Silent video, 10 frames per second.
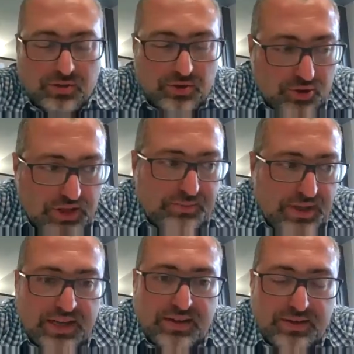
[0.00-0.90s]
should
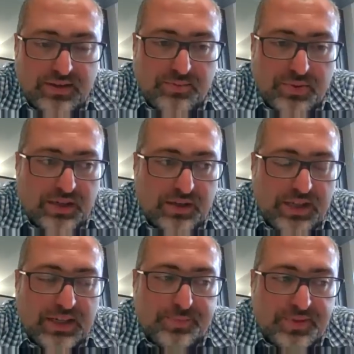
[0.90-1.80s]
be in
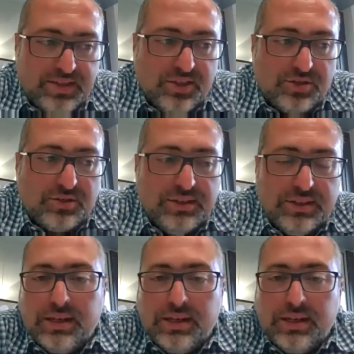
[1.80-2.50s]
a position